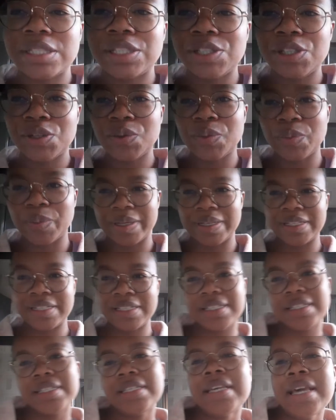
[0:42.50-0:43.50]
you know what?
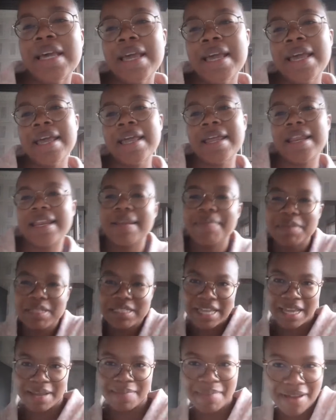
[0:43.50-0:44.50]
Let me
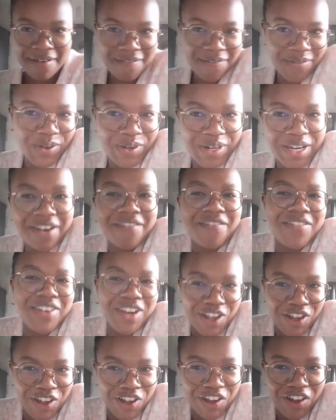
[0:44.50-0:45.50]
take my phone and
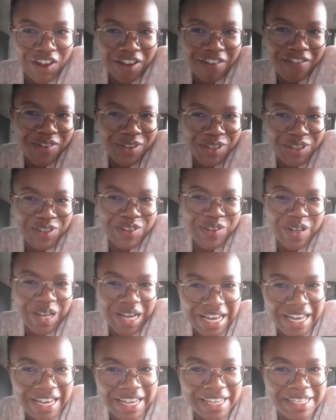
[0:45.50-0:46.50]
vlog for you
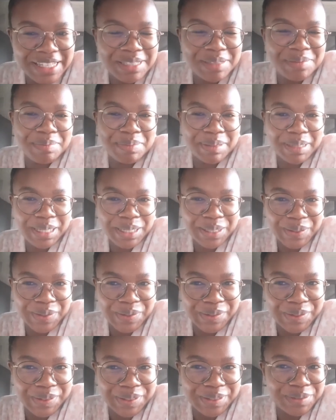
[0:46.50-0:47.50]
guys,
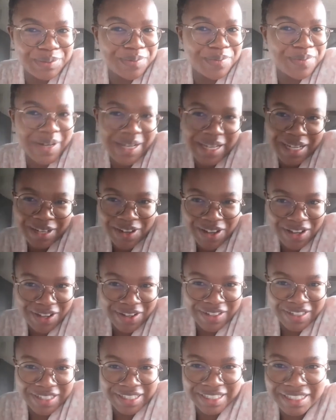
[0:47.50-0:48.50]
because why
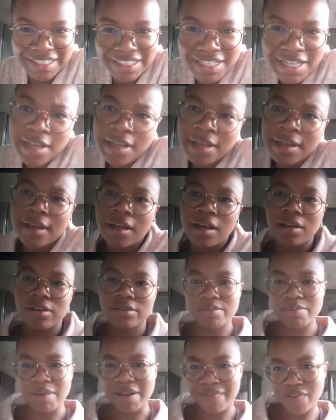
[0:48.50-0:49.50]
not?
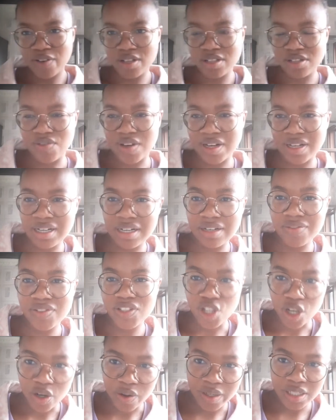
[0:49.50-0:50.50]
Also, my phone is running out of
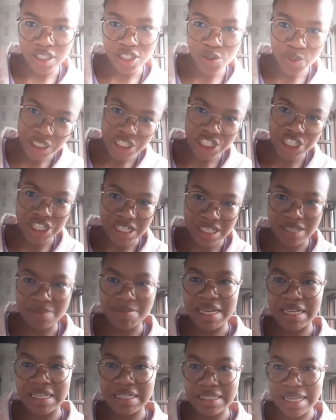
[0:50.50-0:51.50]
storage, which doesn't
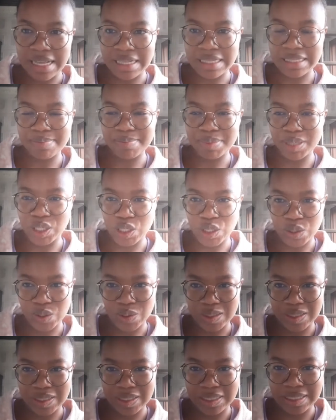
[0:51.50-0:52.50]
make sense
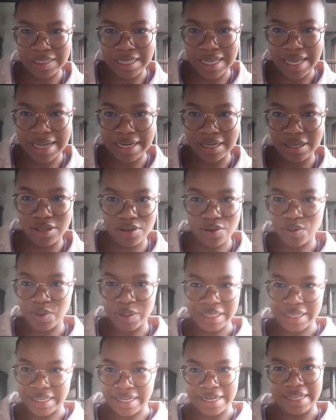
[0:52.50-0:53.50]
because I don't
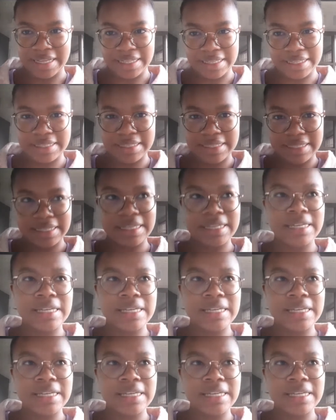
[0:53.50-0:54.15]
get it.